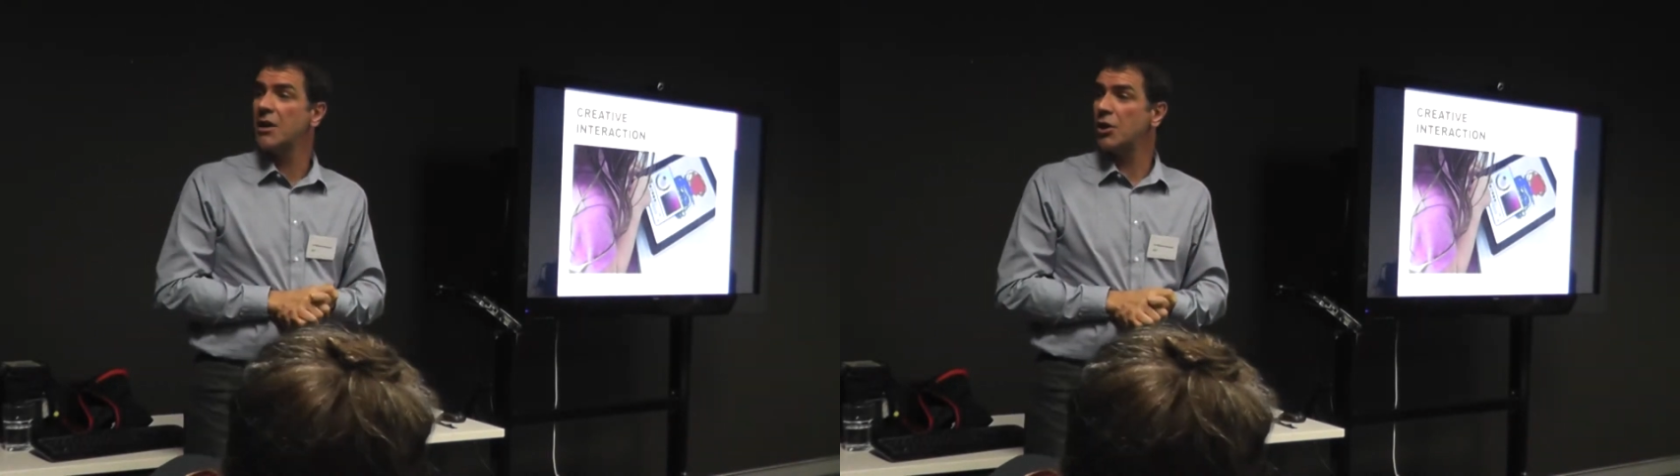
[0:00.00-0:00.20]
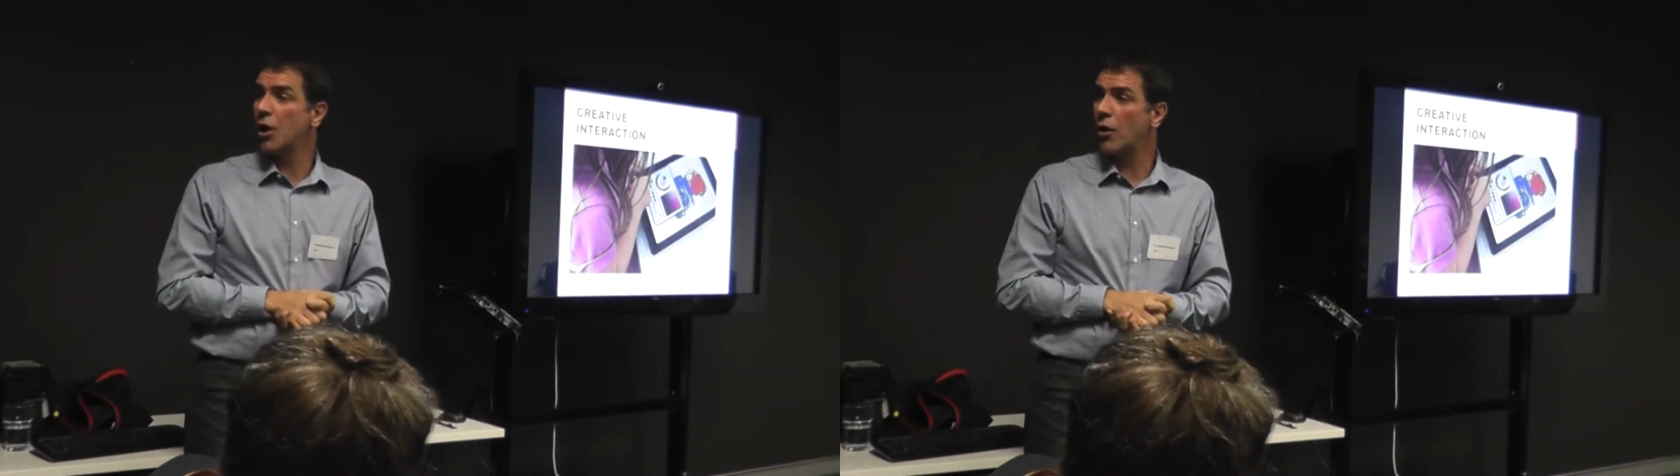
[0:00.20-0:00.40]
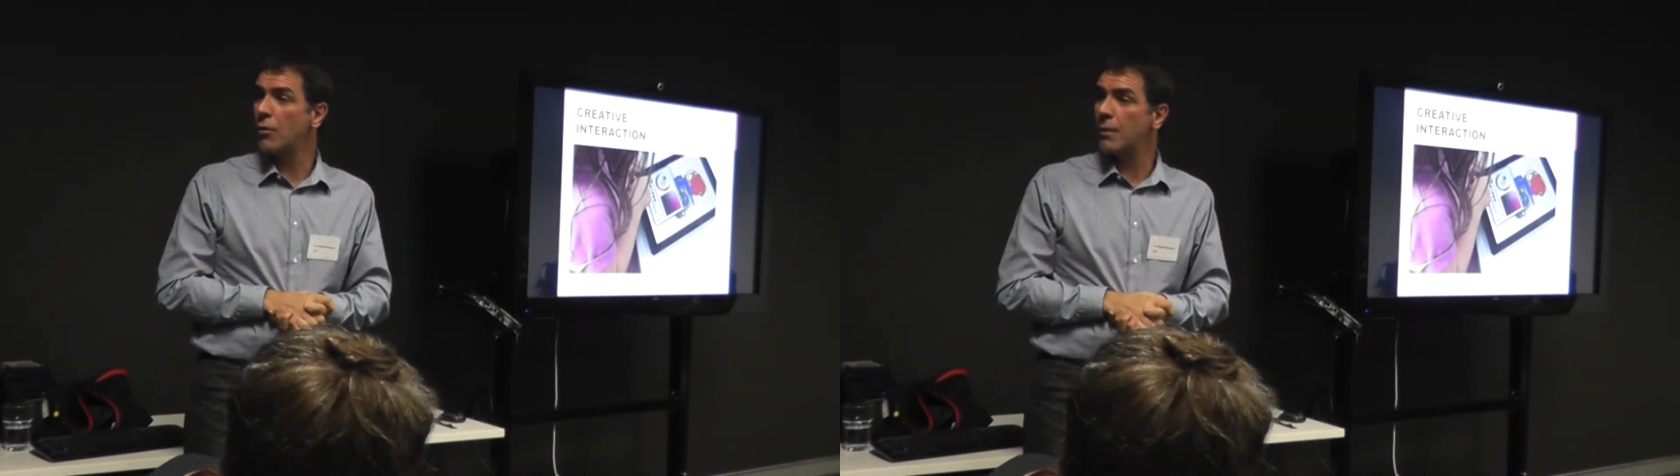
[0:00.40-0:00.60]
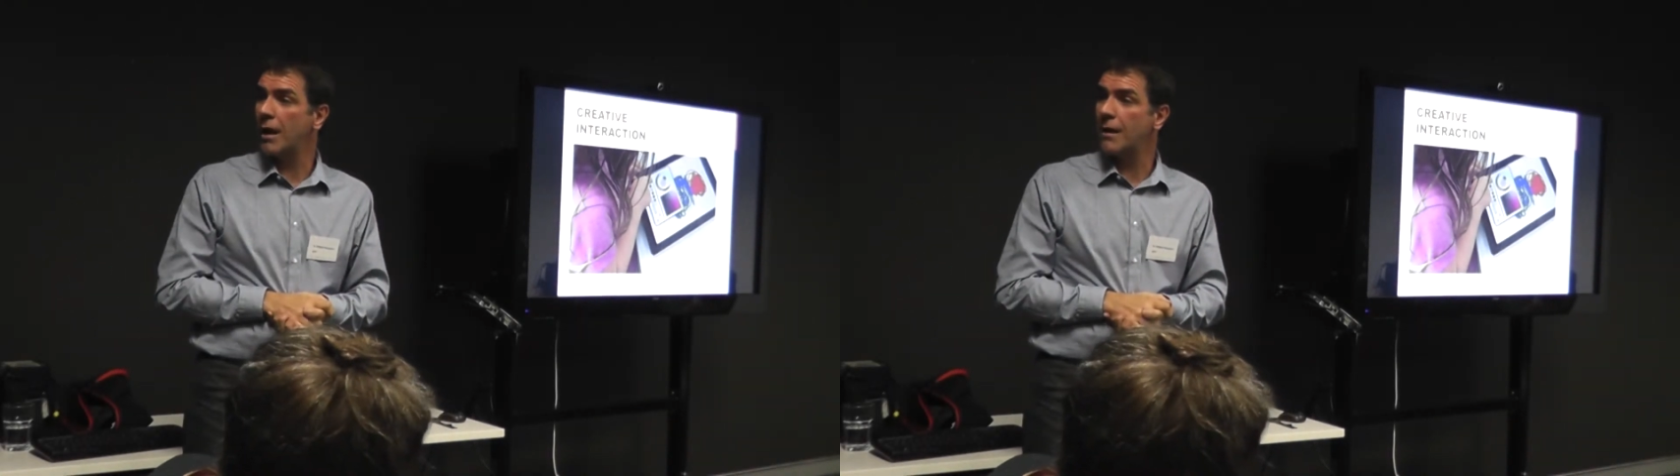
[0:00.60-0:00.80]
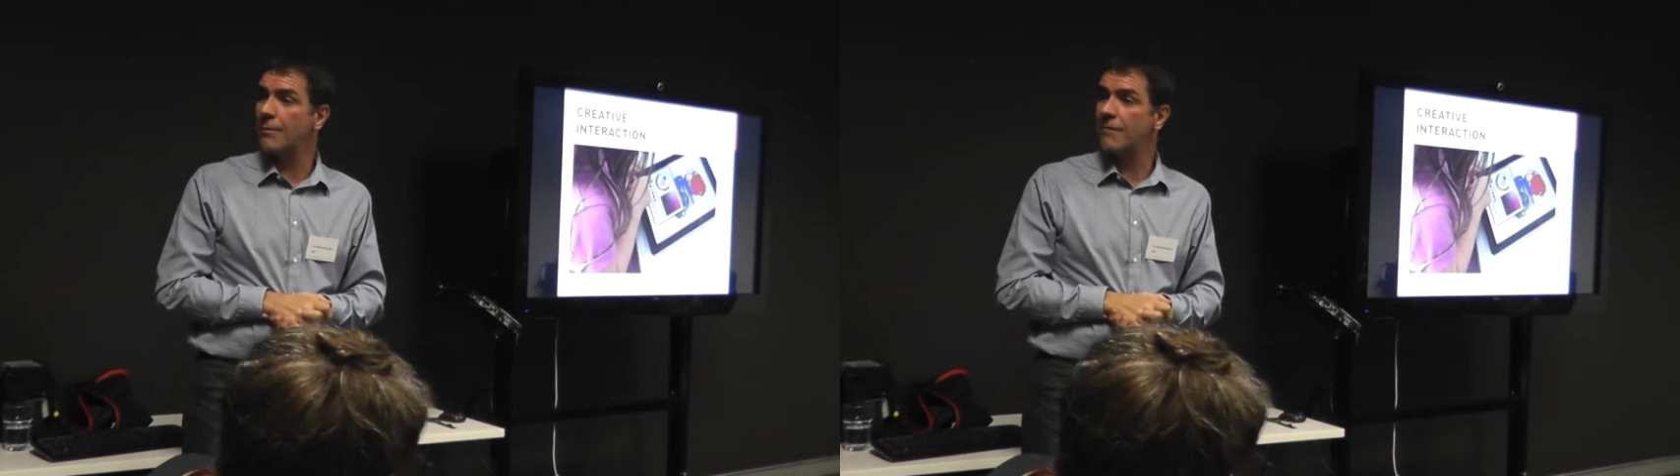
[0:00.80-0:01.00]

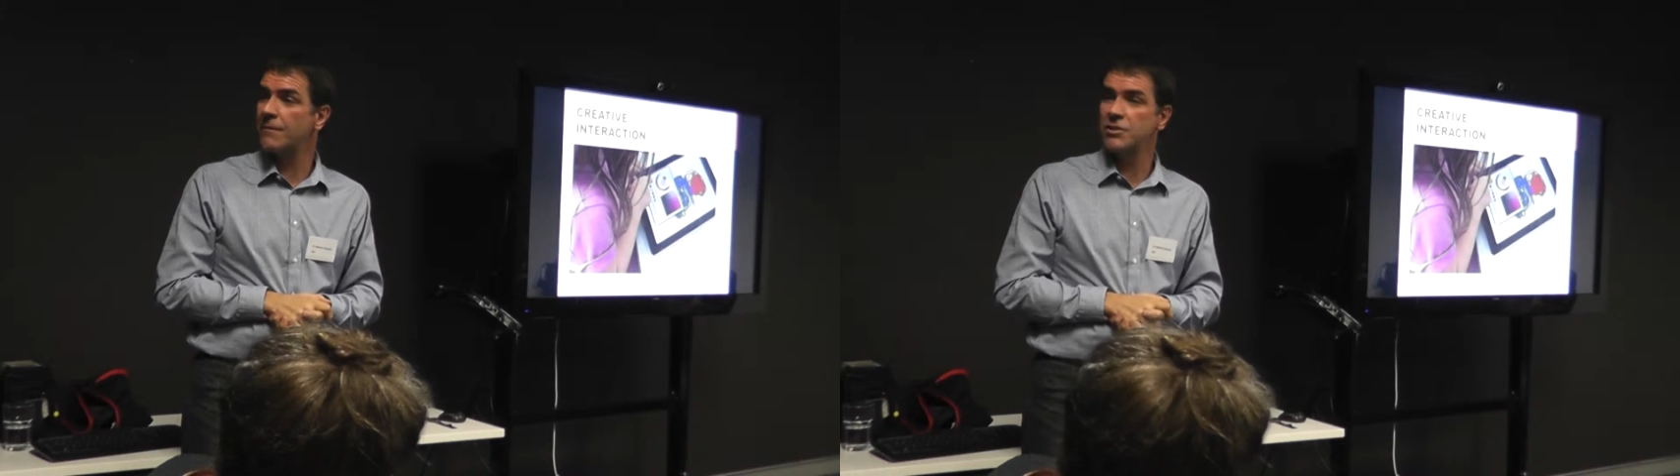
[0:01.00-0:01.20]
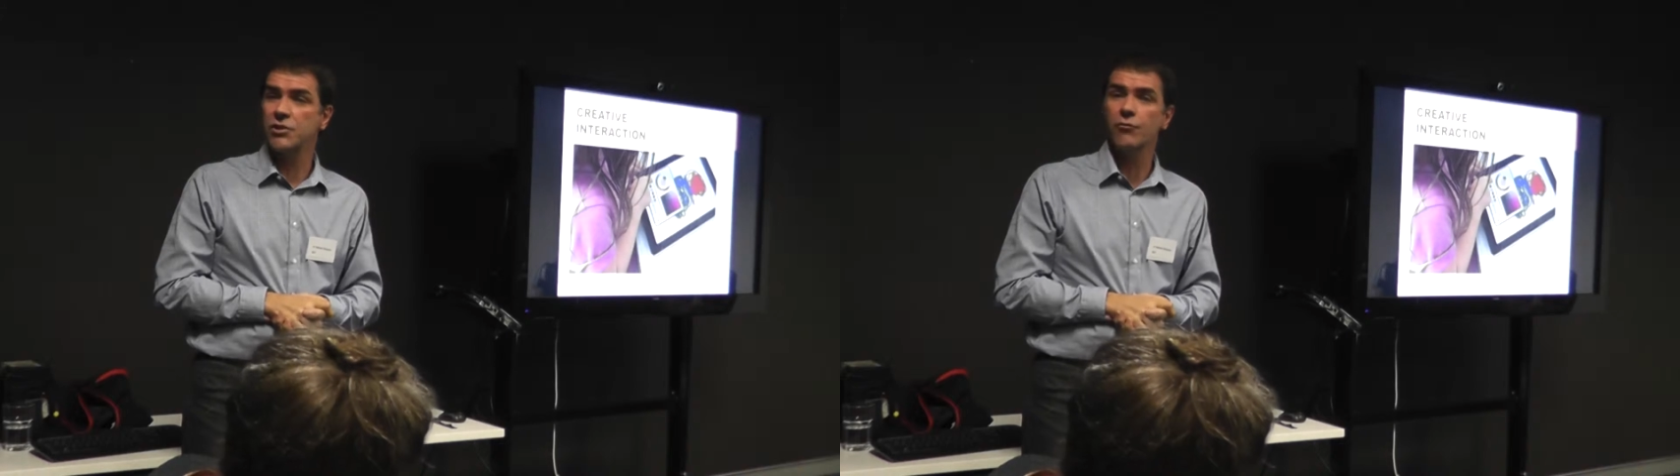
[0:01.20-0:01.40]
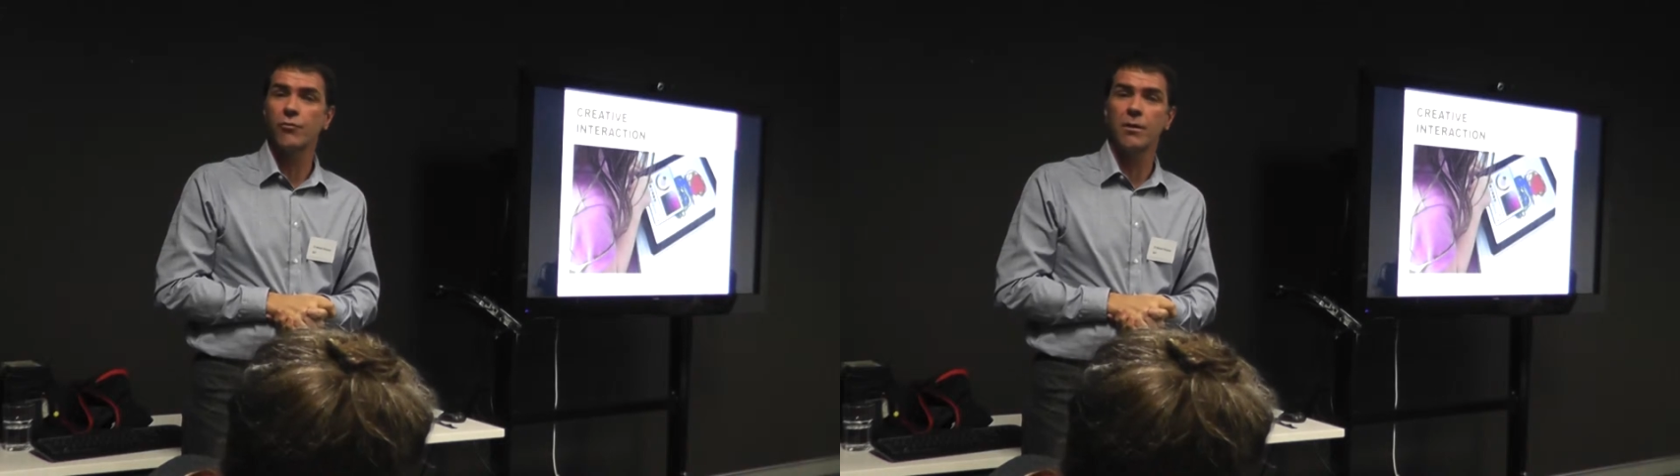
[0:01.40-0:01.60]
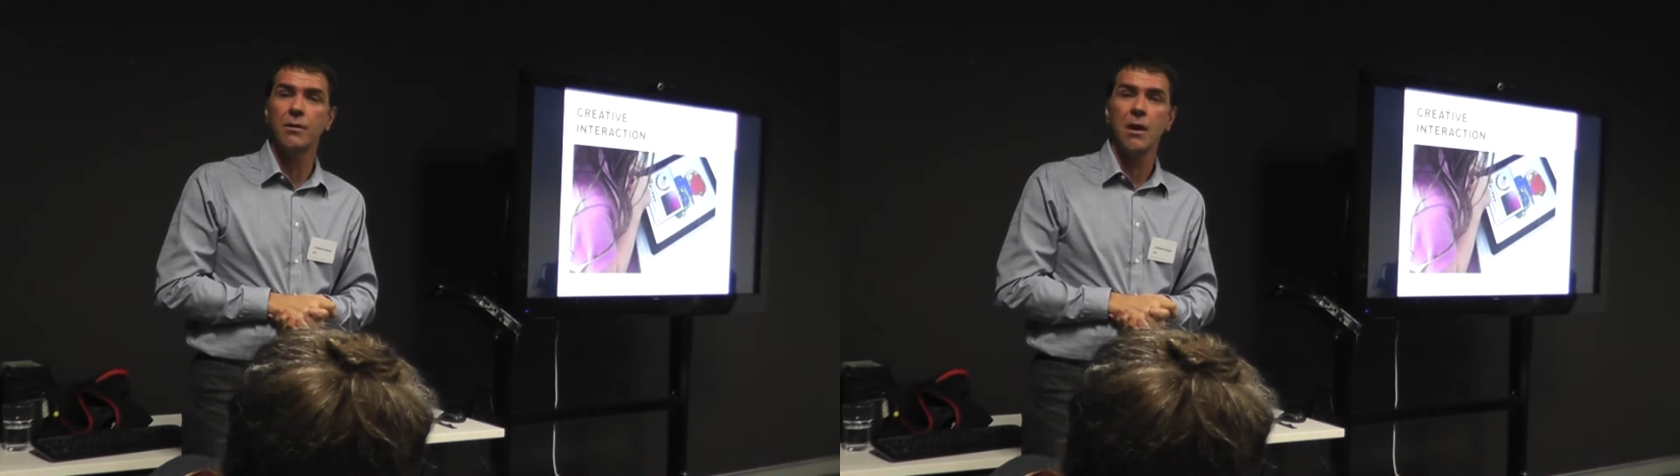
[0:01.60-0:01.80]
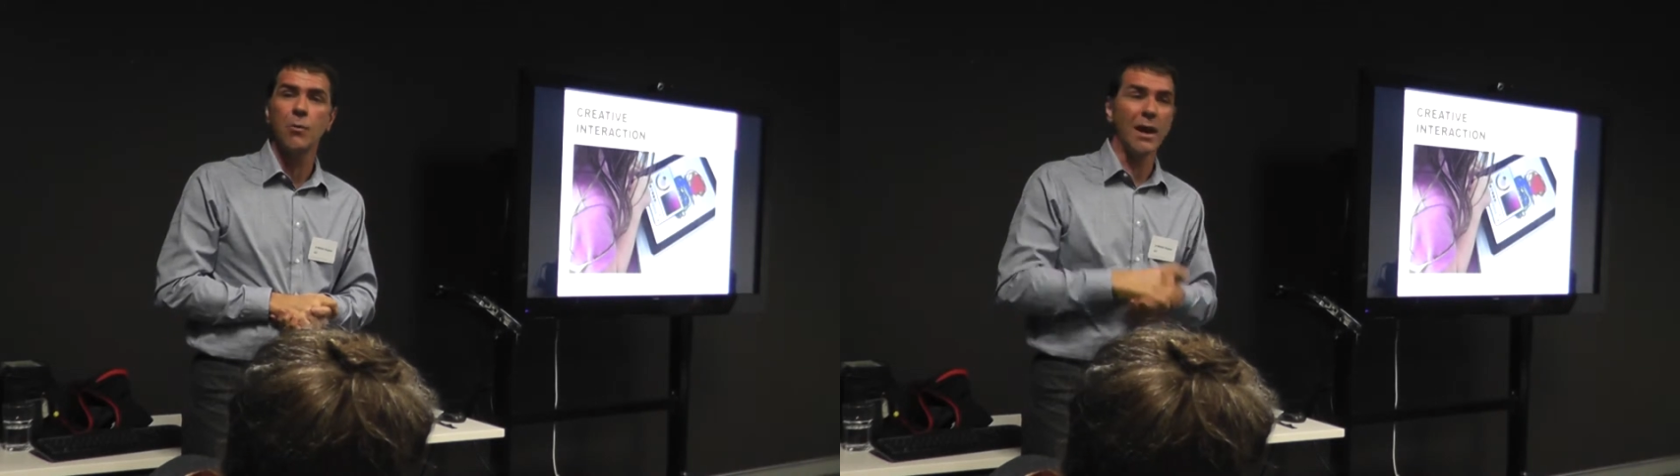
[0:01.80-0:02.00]
if the
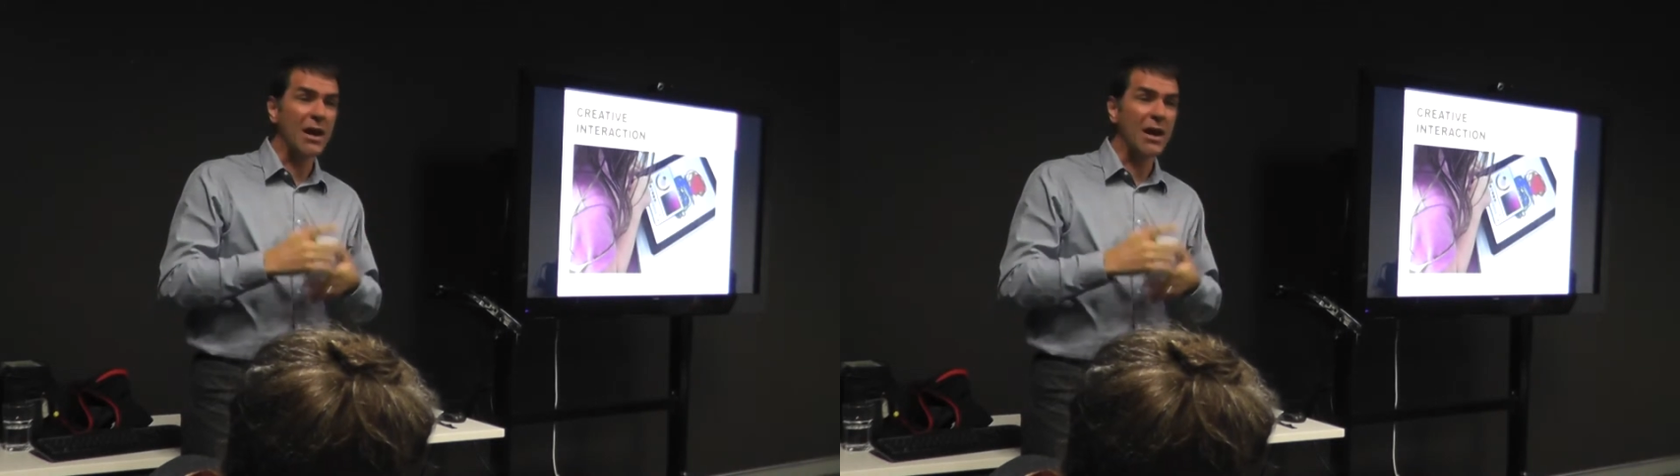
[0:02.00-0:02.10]
children were